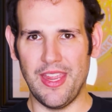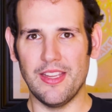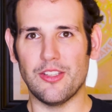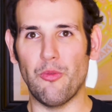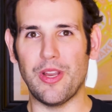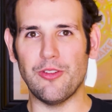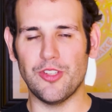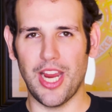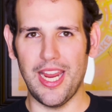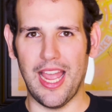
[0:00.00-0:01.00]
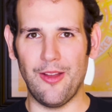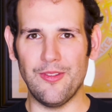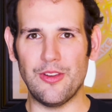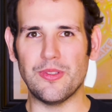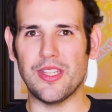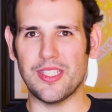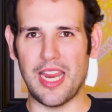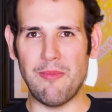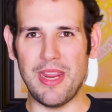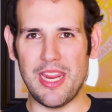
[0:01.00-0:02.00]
So when you check out, use the same